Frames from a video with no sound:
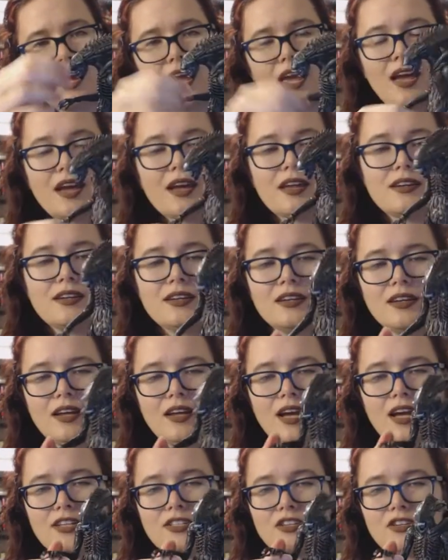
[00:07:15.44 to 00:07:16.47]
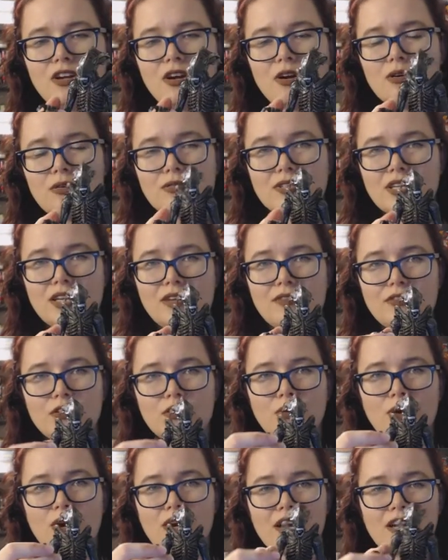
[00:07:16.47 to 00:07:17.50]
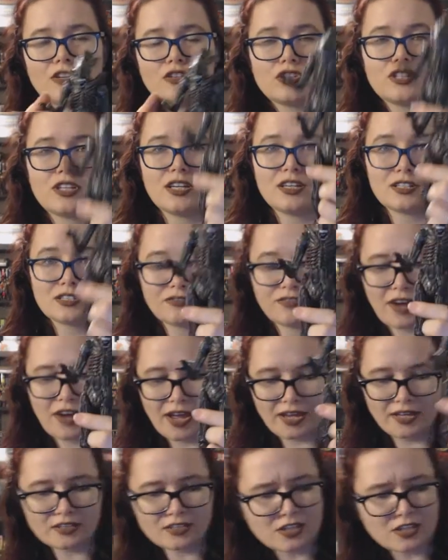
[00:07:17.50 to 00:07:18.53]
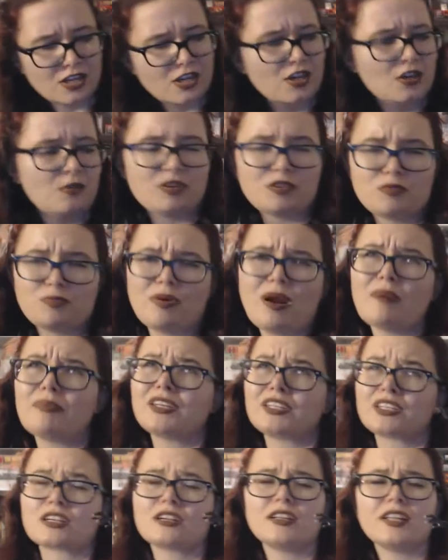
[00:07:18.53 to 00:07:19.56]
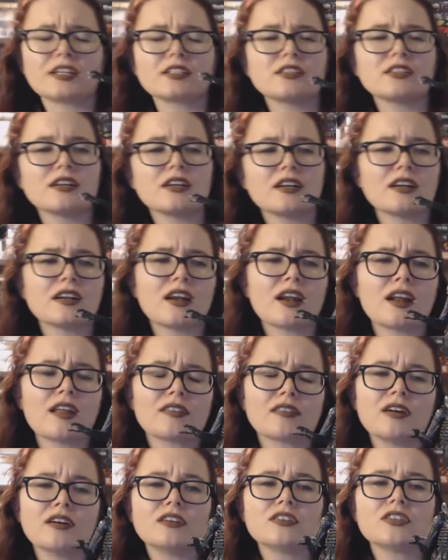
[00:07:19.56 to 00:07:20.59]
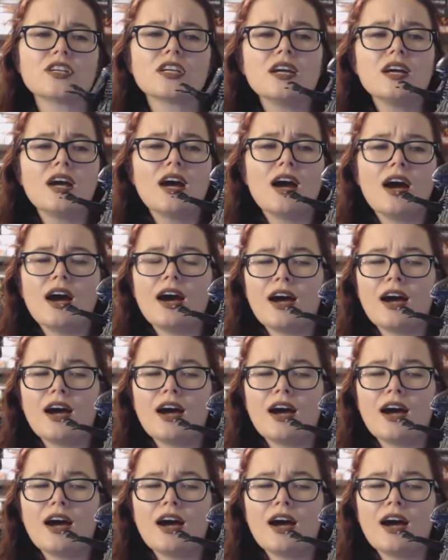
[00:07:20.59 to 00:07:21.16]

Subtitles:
And, as a note, if you are interested in Defiance, which probably is collected in an anthology,